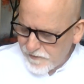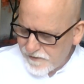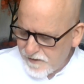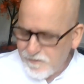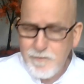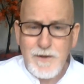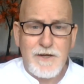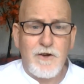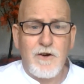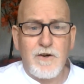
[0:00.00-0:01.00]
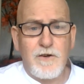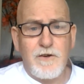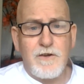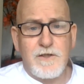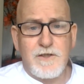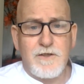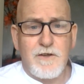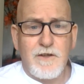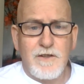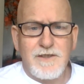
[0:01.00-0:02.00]
seem to me to argue in
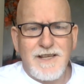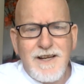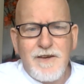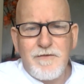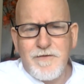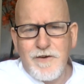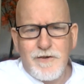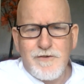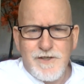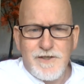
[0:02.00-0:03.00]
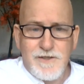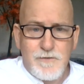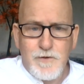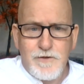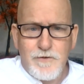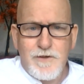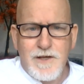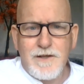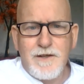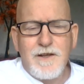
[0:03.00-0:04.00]
circles, and I find Christians would do
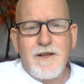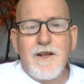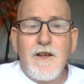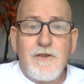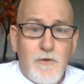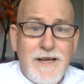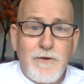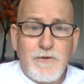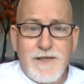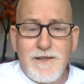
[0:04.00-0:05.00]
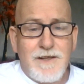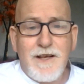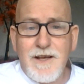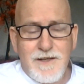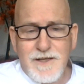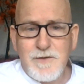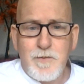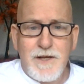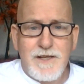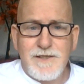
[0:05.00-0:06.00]
that. So he goes into that,
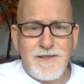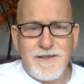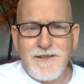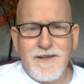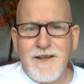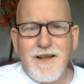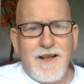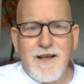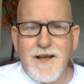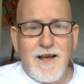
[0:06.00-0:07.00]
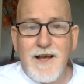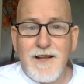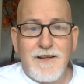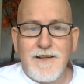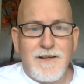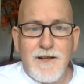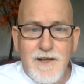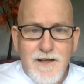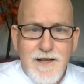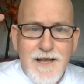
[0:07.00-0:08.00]
explains it, and
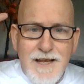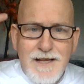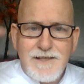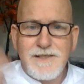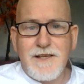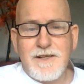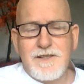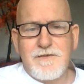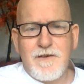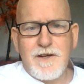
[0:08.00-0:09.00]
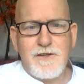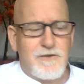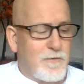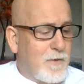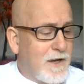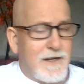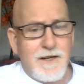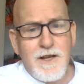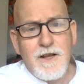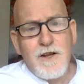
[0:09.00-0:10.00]
it satisfies your mind.
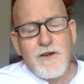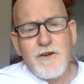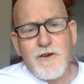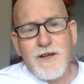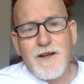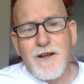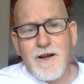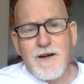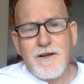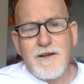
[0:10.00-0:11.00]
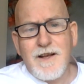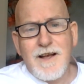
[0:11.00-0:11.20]
Now, I